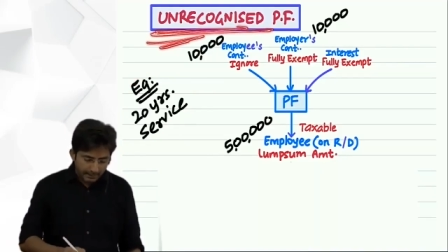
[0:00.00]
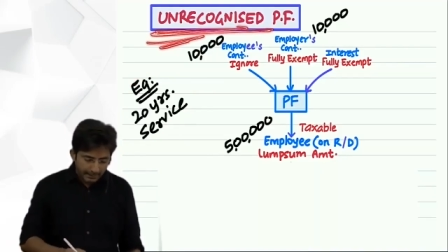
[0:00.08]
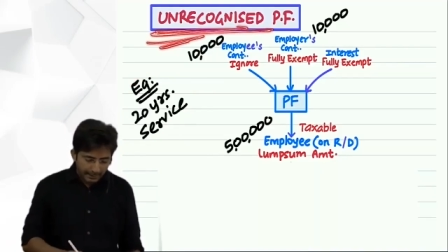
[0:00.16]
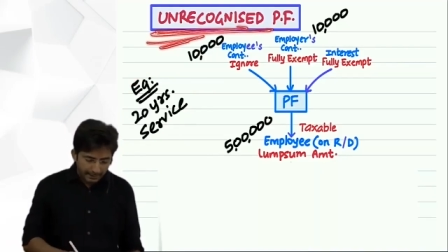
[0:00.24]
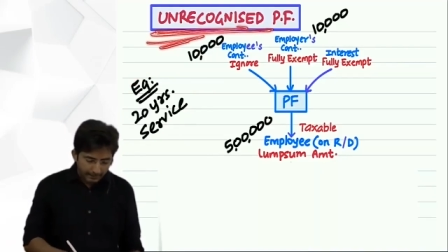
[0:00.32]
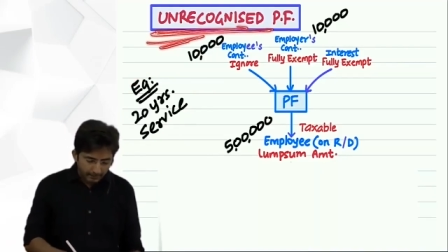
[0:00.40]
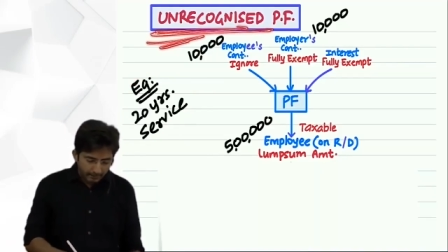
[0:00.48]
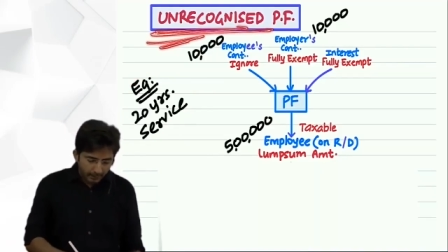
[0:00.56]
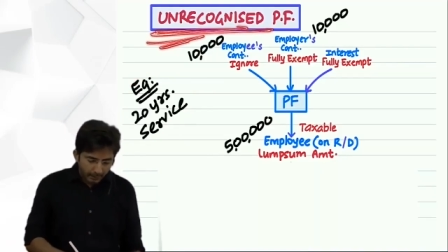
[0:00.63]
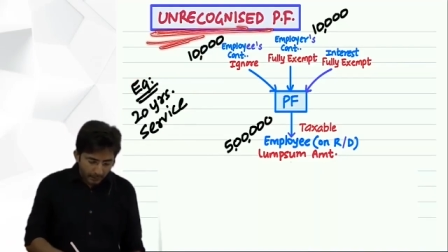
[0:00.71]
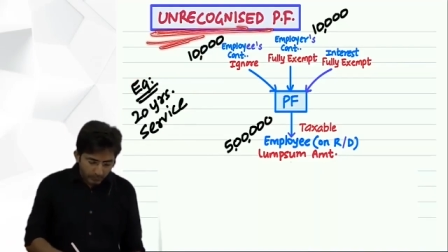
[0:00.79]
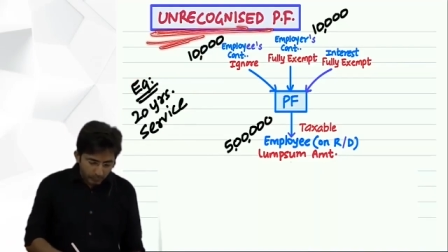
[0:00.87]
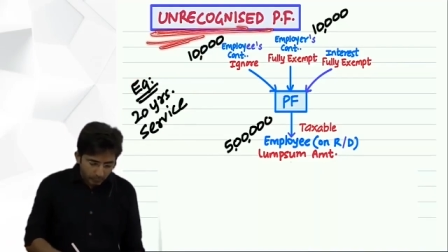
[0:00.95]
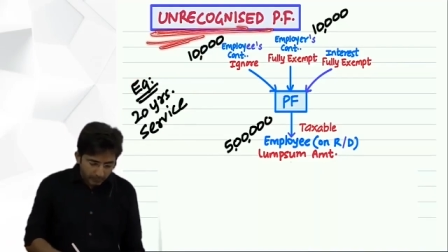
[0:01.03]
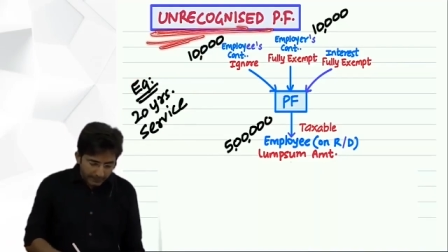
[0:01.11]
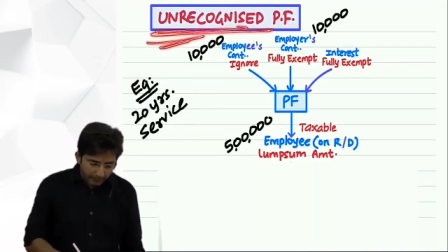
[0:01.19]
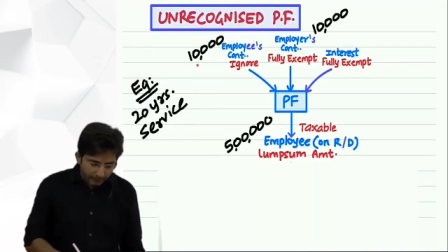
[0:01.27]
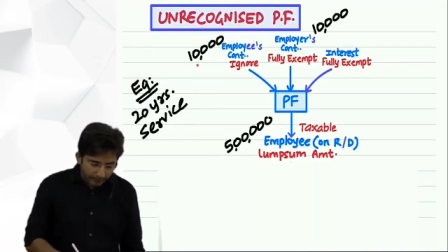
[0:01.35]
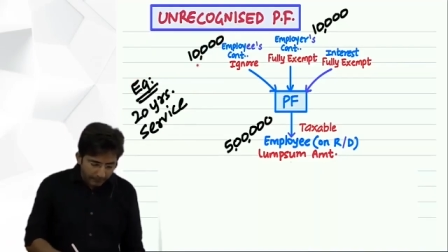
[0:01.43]
And assume
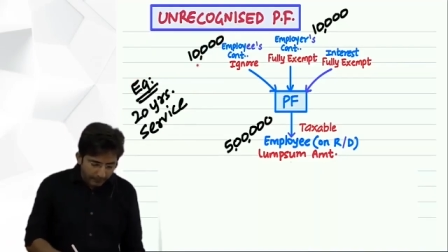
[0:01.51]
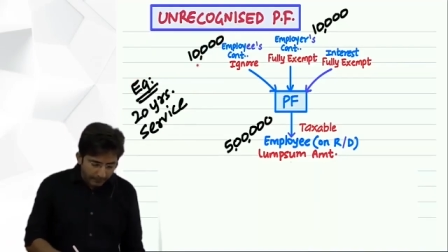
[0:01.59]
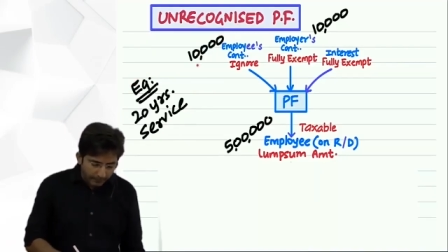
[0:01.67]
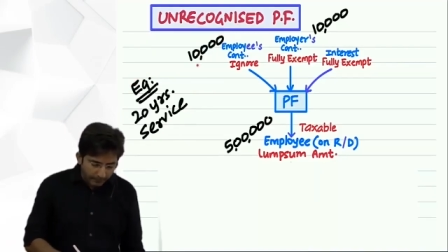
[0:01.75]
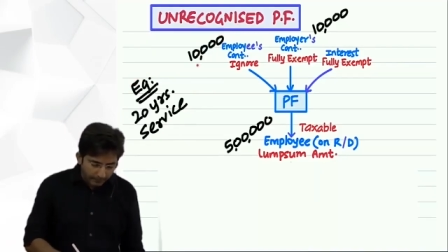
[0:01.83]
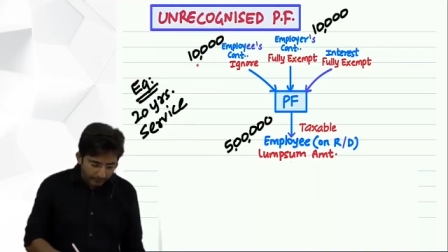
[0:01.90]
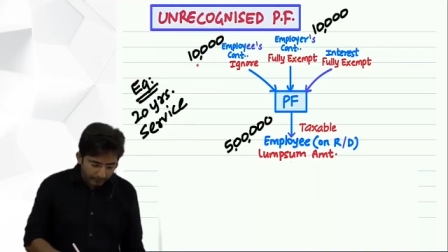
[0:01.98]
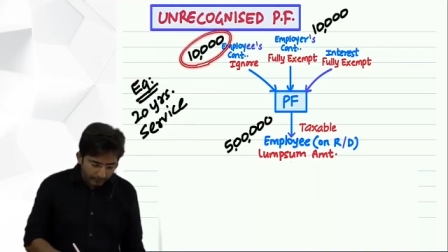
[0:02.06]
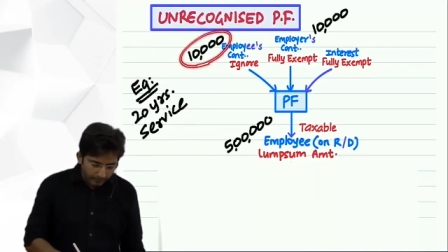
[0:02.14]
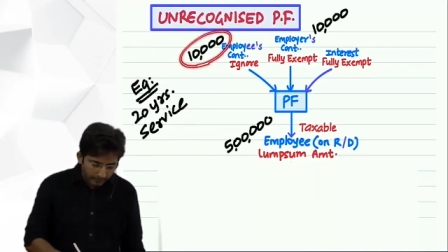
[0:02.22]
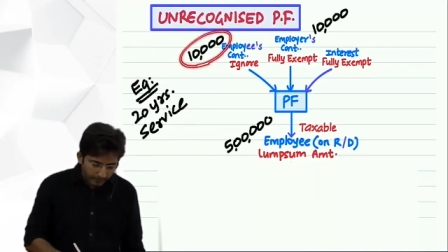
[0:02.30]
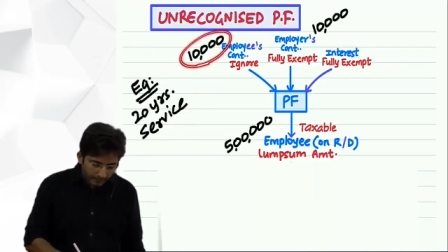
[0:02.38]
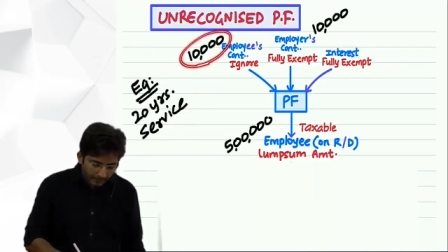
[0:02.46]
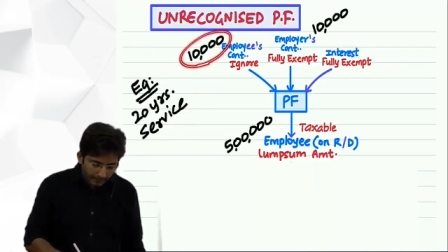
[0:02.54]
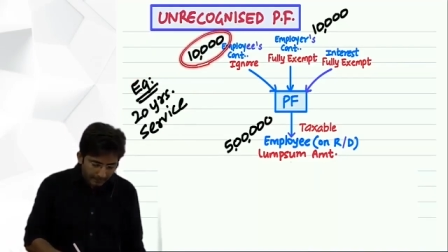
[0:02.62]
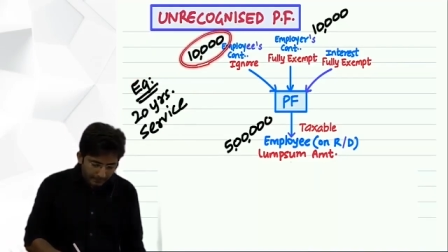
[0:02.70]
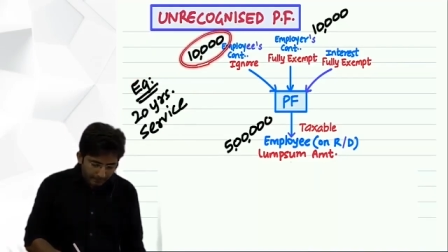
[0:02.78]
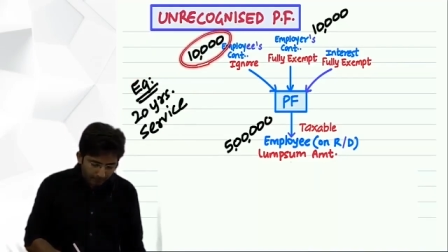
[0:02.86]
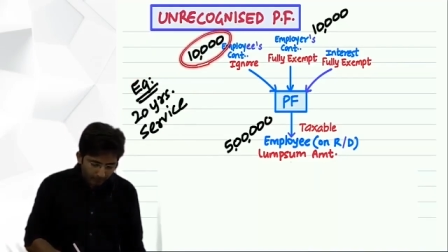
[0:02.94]
every year
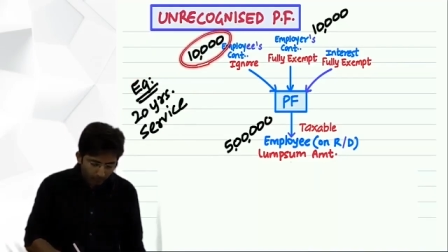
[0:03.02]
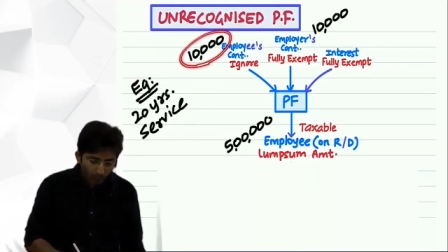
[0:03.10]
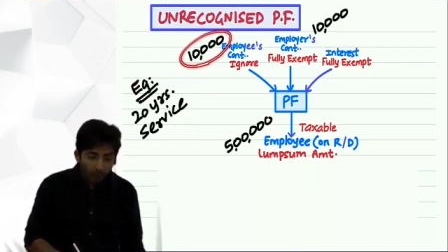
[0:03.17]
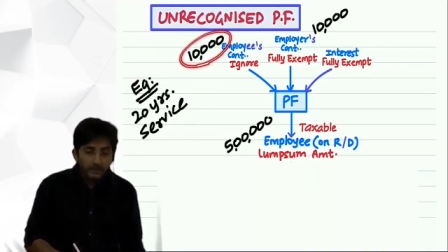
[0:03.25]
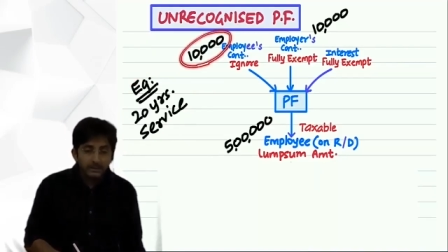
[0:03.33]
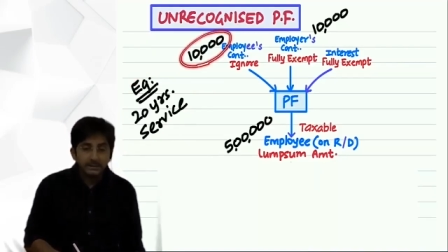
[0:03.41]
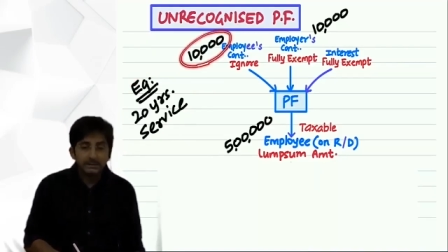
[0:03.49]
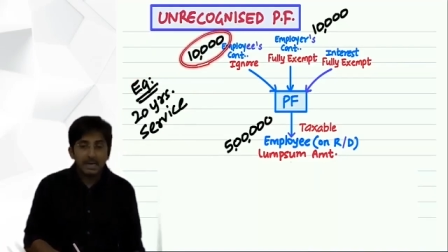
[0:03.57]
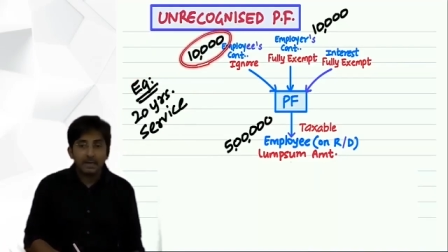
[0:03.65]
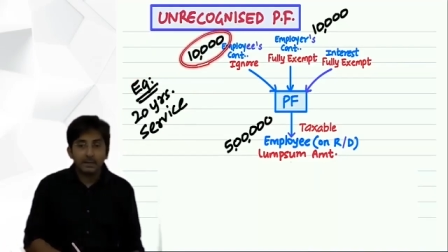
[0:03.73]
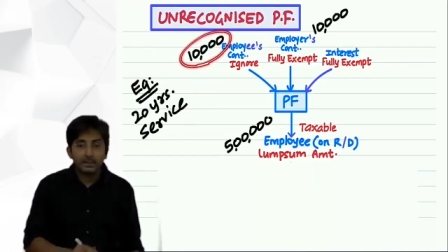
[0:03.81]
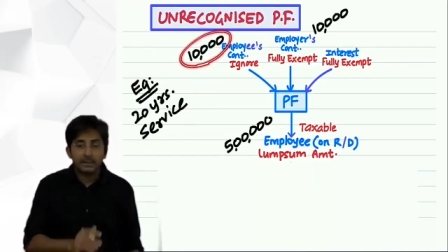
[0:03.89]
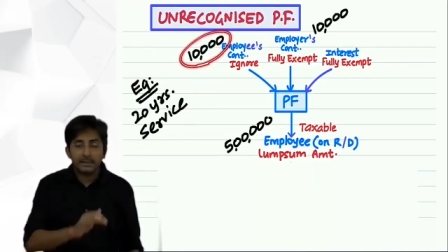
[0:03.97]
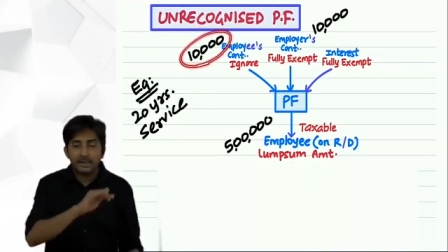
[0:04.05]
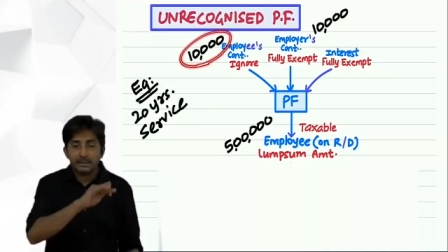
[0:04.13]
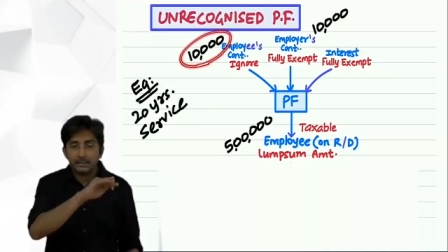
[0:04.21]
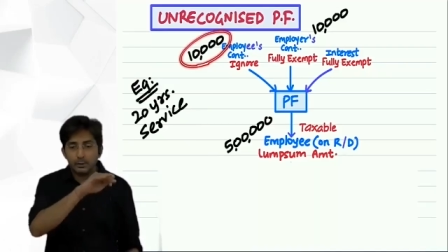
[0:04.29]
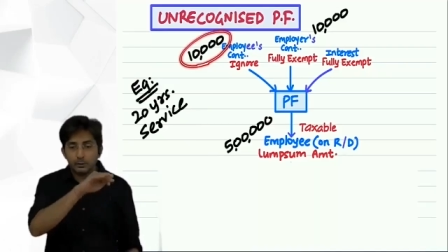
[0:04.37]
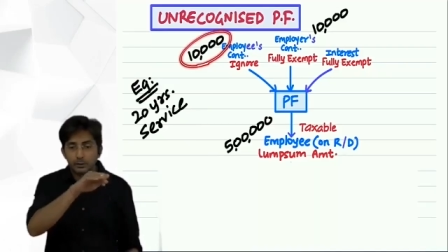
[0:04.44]
from his salary
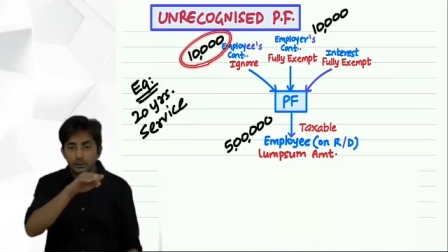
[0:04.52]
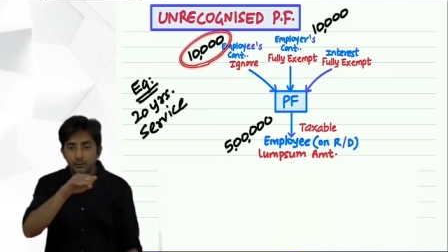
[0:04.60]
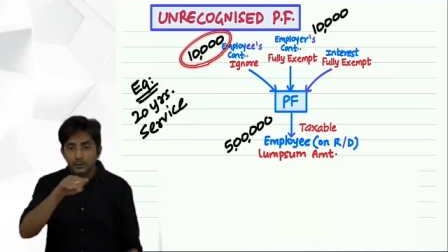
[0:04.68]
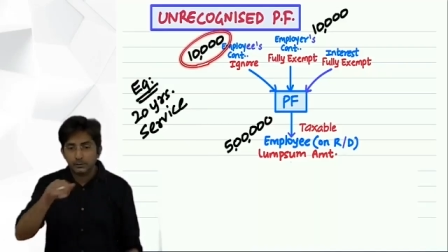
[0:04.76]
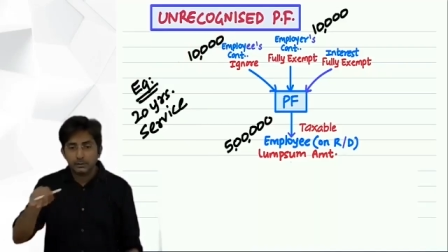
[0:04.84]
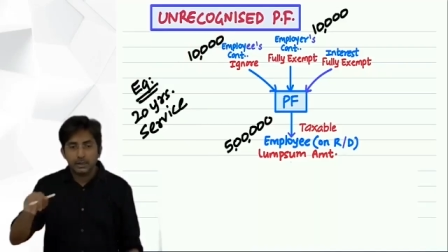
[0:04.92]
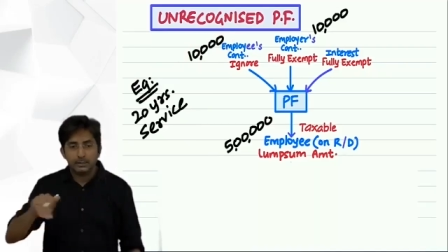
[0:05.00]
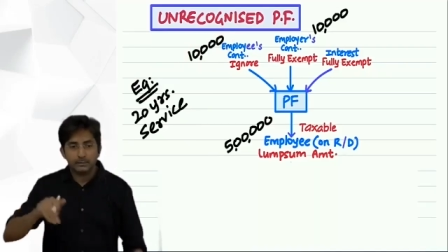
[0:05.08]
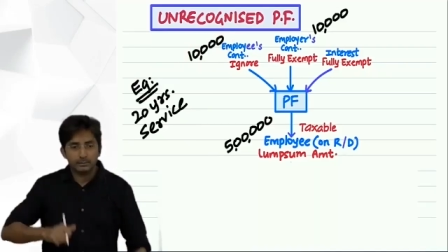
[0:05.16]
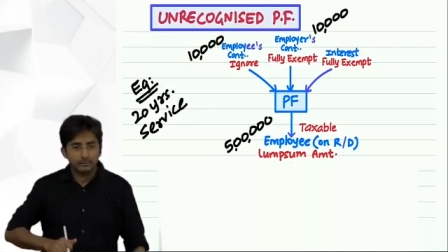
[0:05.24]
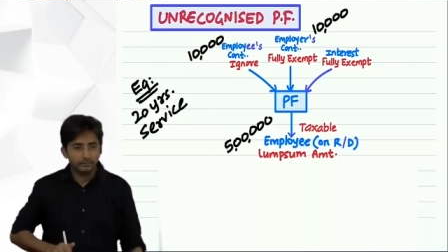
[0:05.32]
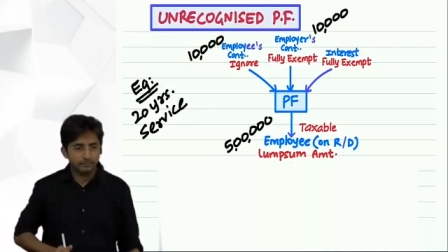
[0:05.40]
10,000 was cut.